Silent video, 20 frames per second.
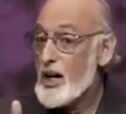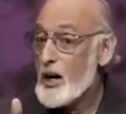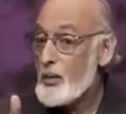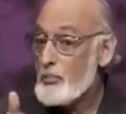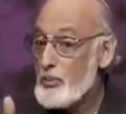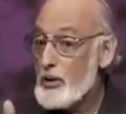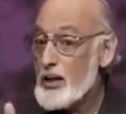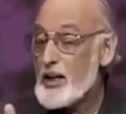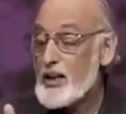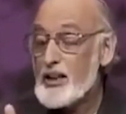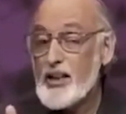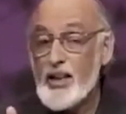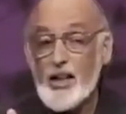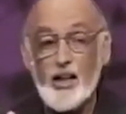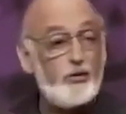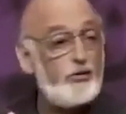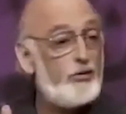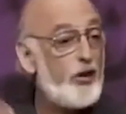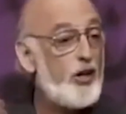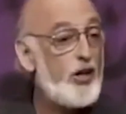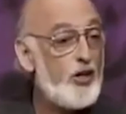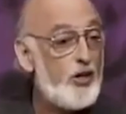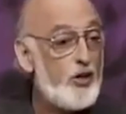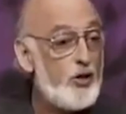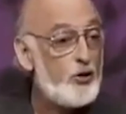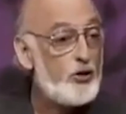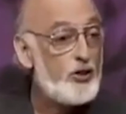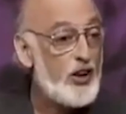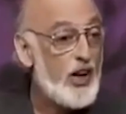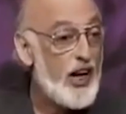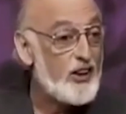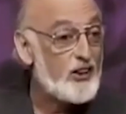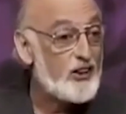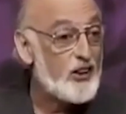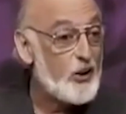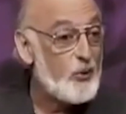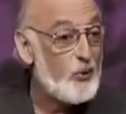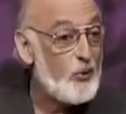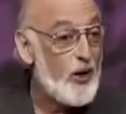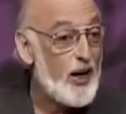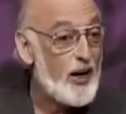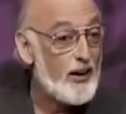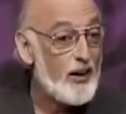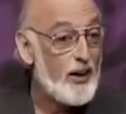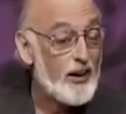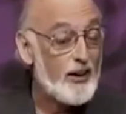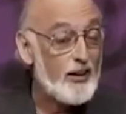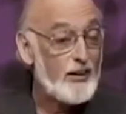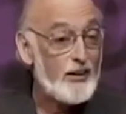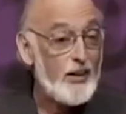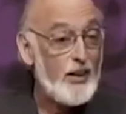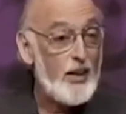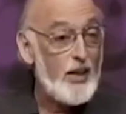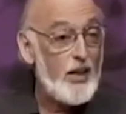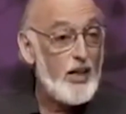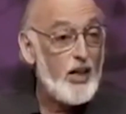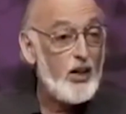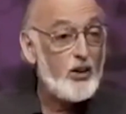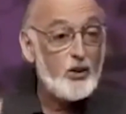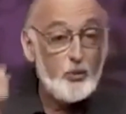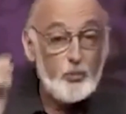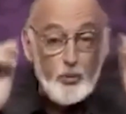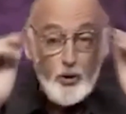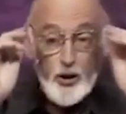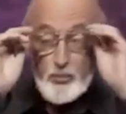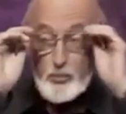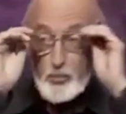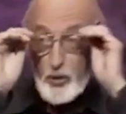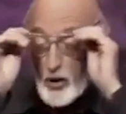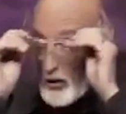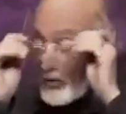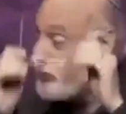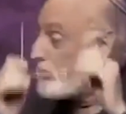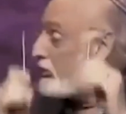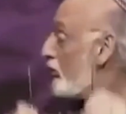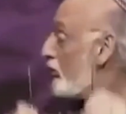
a bid in a very enthusiastic way, like, there's a pretty boat.